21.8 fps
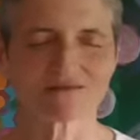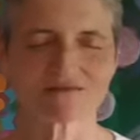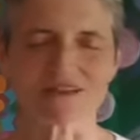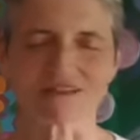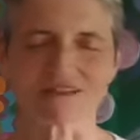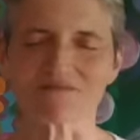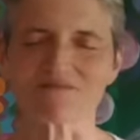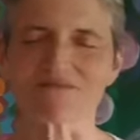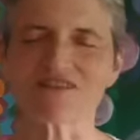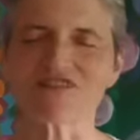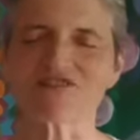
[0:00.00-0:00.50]

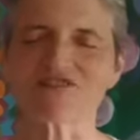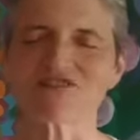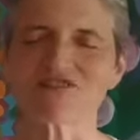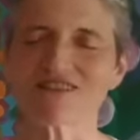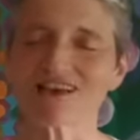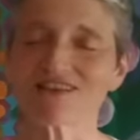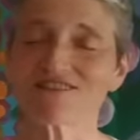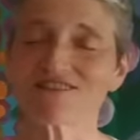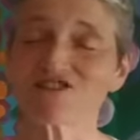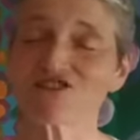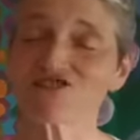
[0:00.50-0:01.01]
Doesn't mean to
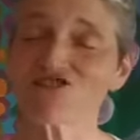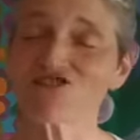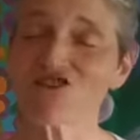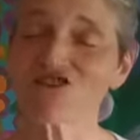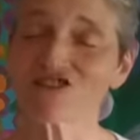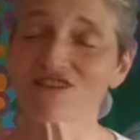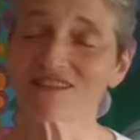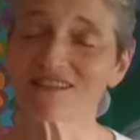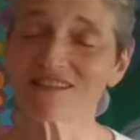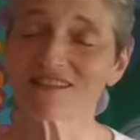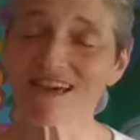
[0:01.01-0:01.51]
say that you're not
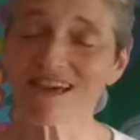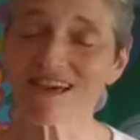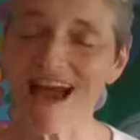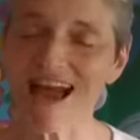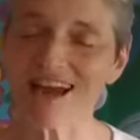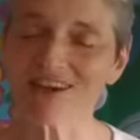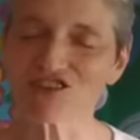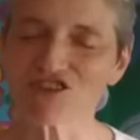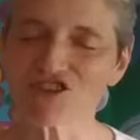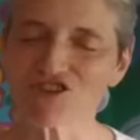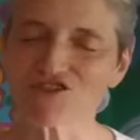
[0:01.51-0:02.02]
going to take
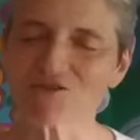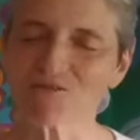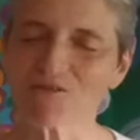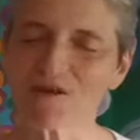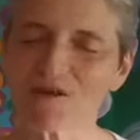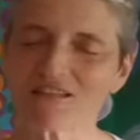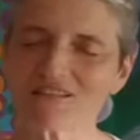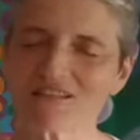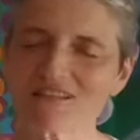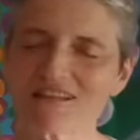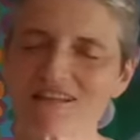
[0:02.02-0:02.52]
actions,
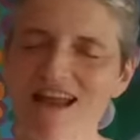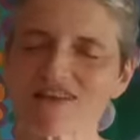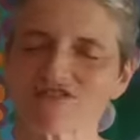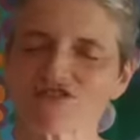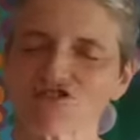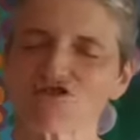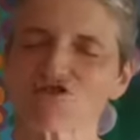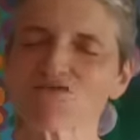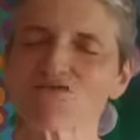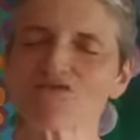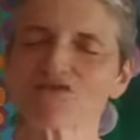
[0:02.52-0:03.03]
because the
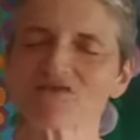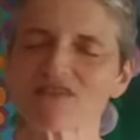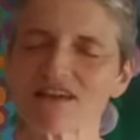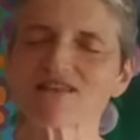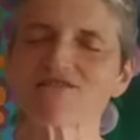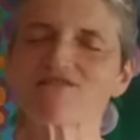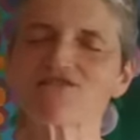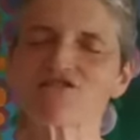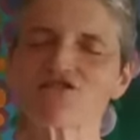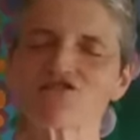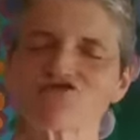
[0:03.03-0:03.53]
natural
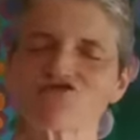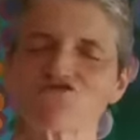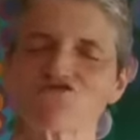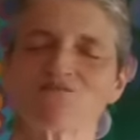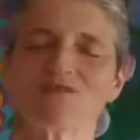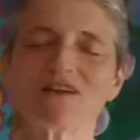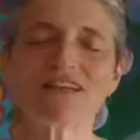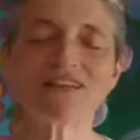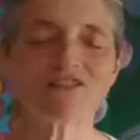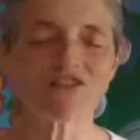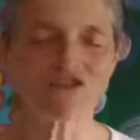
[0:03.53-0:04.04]
thing for a
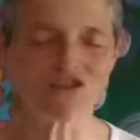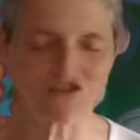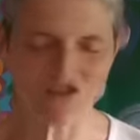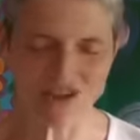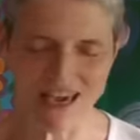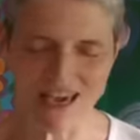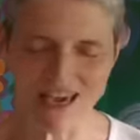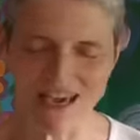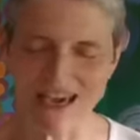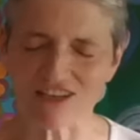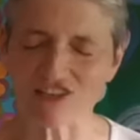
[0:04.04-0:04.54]
human is to
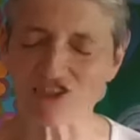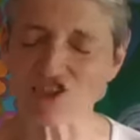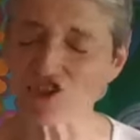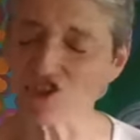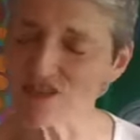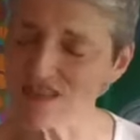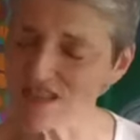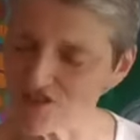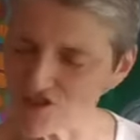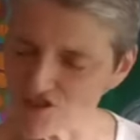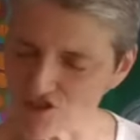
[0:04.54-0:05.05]
take
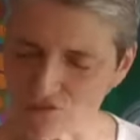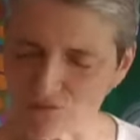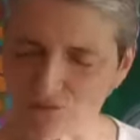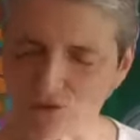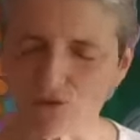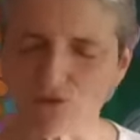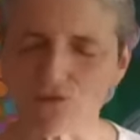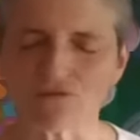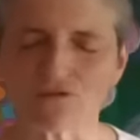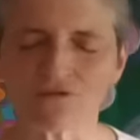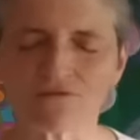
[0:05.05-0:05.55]
action, is to
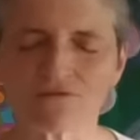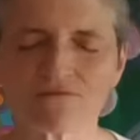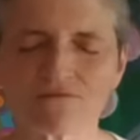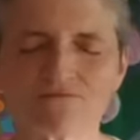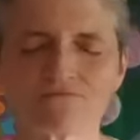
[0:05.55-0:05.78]
move.